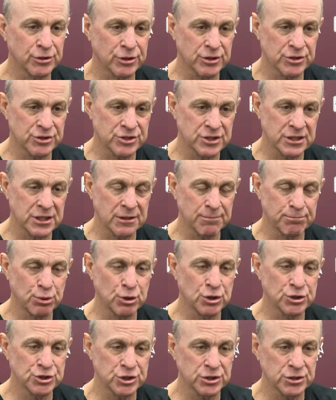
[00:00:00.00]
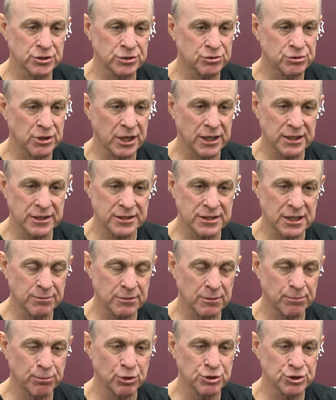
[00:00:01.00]
going to see them push it and try to
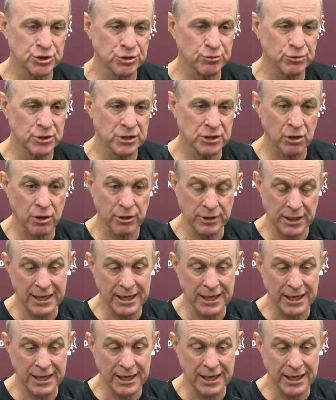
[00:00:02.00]
attempt to push it really hard,